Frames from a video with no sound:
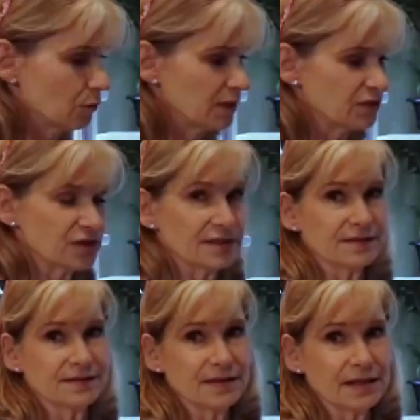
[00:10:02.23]
which
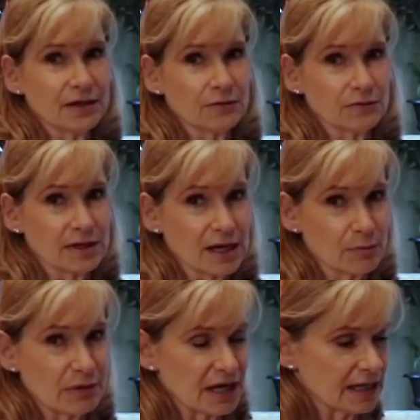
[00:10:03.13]
is, you know,
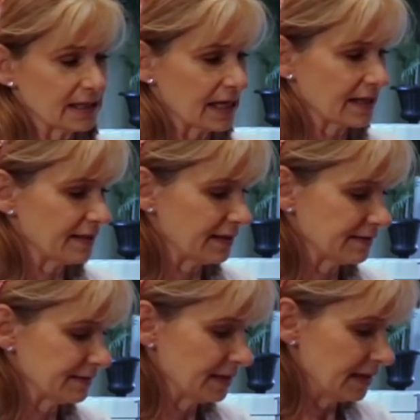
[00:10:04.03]
like a pot like
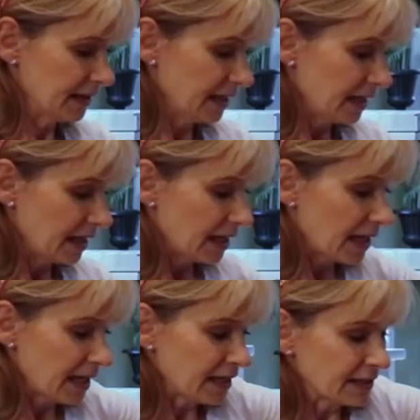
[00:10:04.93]
this.
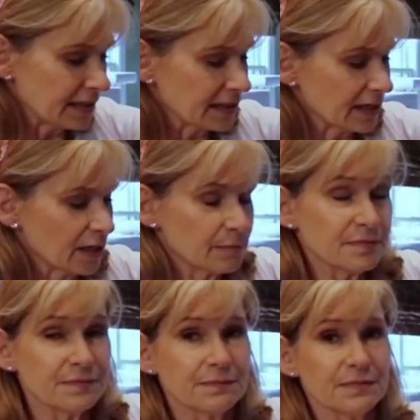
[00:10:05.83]
And it
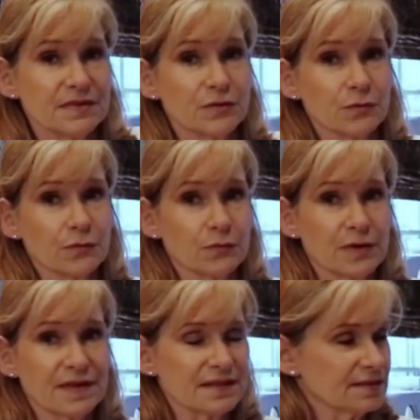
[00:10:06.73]
comes
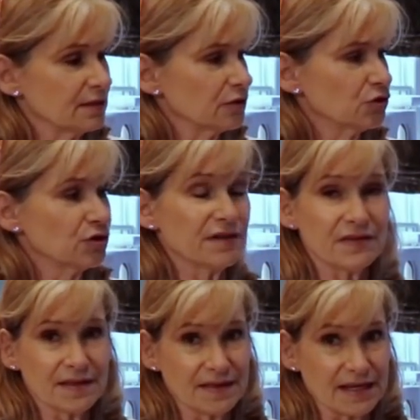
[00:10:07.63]
with this little
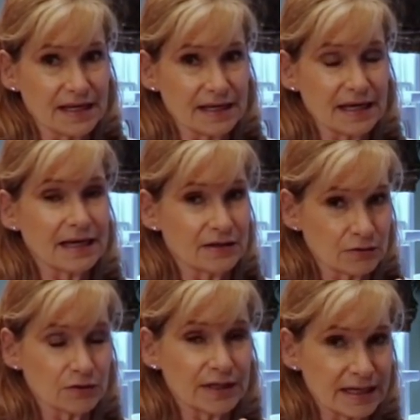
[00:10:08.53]
trivet thing,
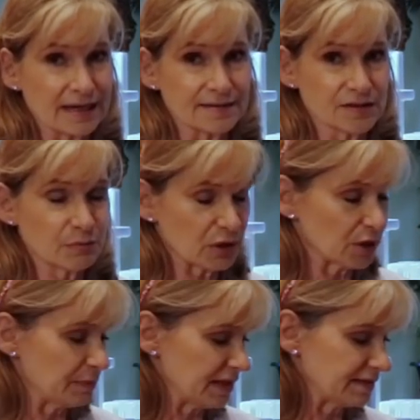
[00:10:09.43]
and it has its
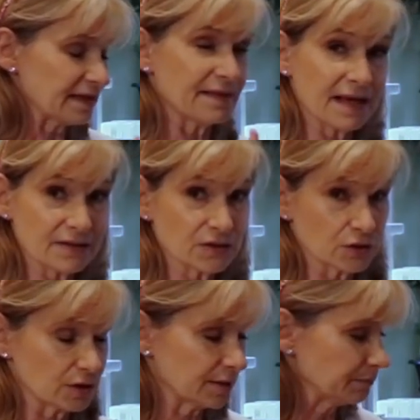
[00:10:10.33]
purpose, and that's
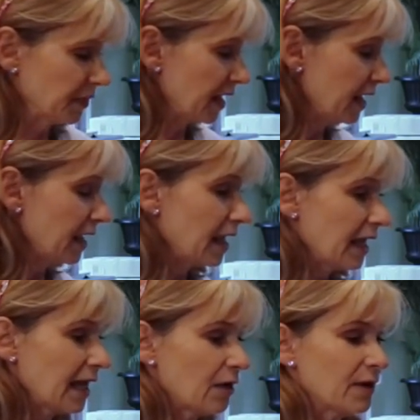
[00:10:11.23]
good.
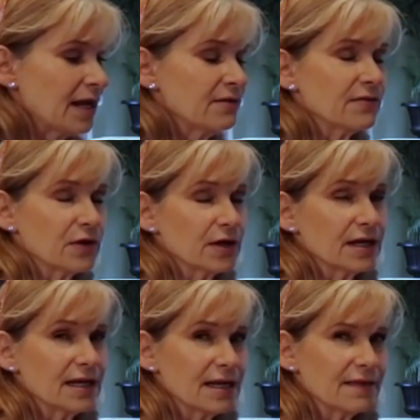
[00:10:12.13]

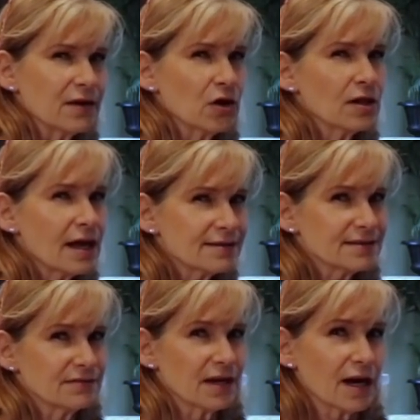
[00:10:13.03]
However, there are
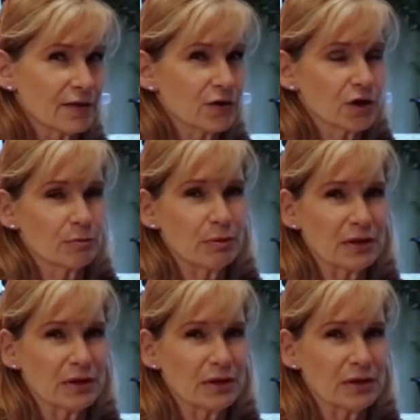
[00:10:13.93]
lots of other